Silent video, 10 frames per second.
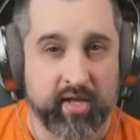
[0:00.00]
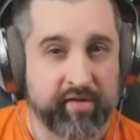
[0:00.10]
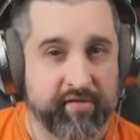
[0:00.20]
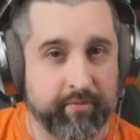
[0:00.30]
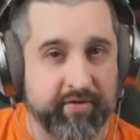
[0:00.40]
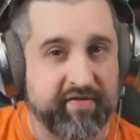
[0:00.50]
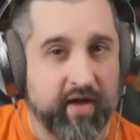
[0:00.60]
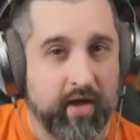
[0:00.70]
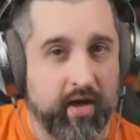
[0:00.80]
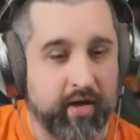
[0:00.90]
So we're just
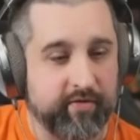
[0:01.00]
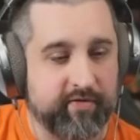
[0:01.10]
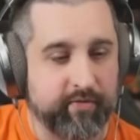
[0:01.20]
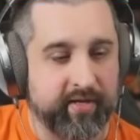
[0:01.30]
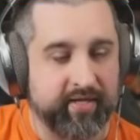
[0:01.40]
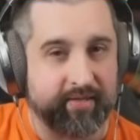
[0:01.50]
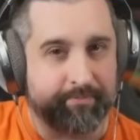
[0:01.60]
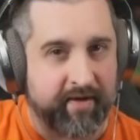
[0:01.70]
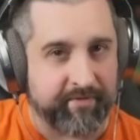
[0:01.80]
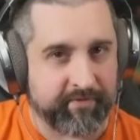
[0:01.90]
undoing the
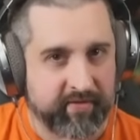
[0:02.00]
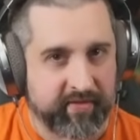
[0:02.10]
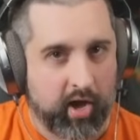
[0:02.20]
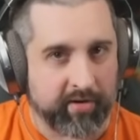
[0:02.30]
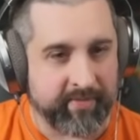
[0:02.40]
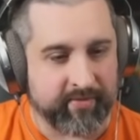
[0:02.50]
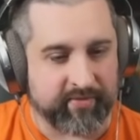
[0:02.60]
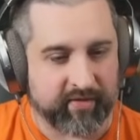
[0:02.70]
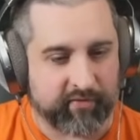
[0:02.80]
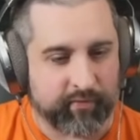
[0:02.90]
buff to the
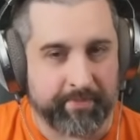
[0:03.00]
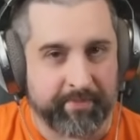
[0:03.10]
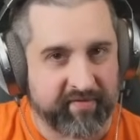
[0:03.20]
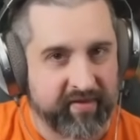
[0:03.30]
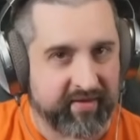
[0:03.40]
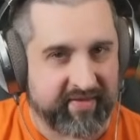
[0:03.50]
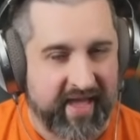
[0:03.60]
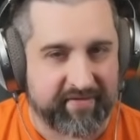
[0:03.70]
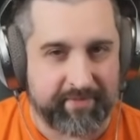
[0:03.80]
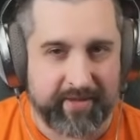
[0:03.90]
augment, the 20%
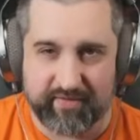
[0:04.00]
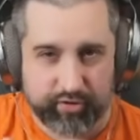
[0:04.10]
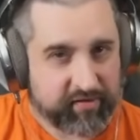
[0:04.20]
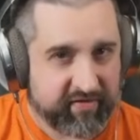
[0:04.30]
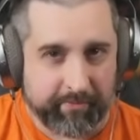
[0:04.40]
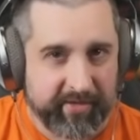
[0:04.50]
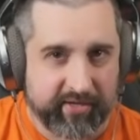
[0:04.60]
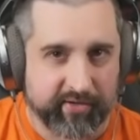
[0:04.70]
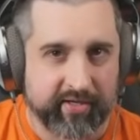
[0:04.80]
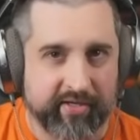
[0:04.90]
attack speed. It should still be
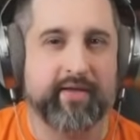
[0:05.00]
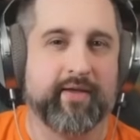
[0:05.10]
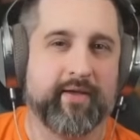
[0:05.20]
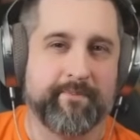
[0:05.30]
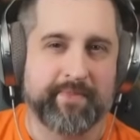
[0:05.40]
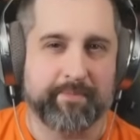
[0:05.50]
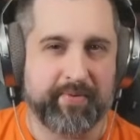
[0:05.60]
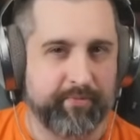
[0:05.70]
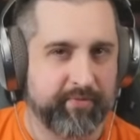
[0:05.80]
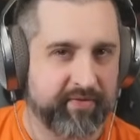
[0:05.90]
good,
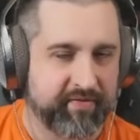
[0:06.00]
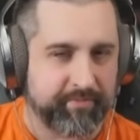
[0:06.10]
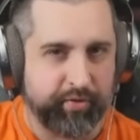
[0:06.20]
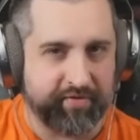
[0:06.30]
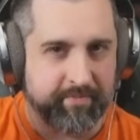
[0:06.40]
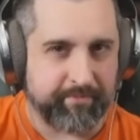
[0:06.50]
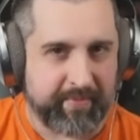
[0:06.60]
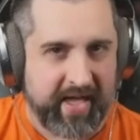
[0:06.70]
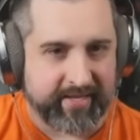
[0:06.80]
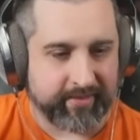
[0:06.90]
but it just puts it
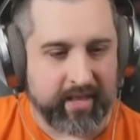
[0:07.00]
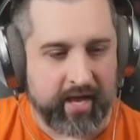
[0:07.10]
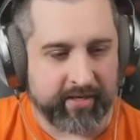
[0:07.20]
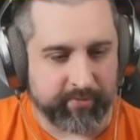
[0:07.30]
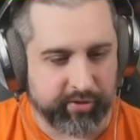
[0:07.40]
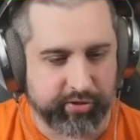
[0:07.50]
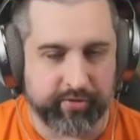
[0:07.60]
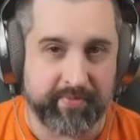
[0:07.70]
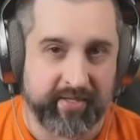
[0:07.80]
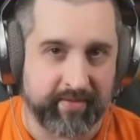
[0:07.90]
back in line where it
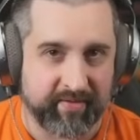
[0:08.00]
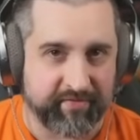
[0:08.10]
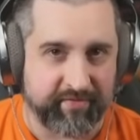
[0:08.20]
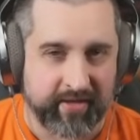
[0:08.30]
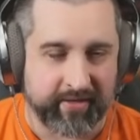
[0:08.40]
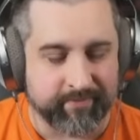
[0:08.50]
should be. That's fine.